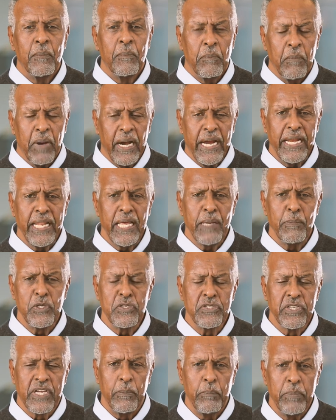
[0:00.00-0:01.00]
My name
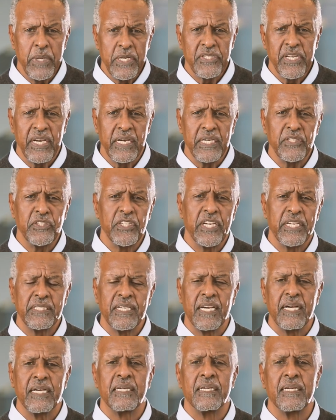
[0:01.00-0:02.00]
is Gebisa
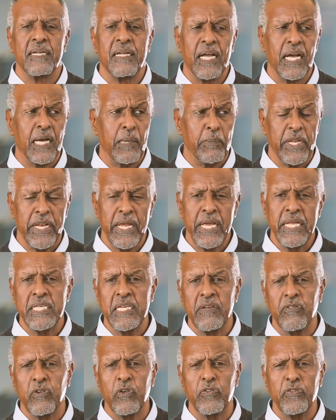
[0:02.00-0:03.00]
Ejeta. I'm a
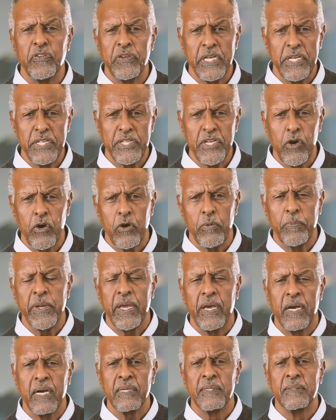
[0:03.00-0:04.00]
native of
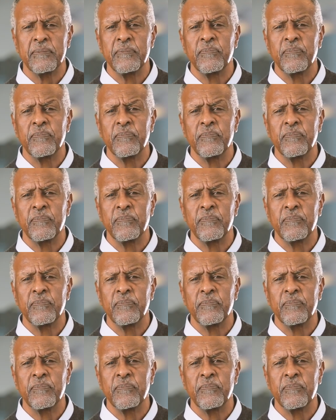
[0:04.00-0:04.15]
Ethiopia.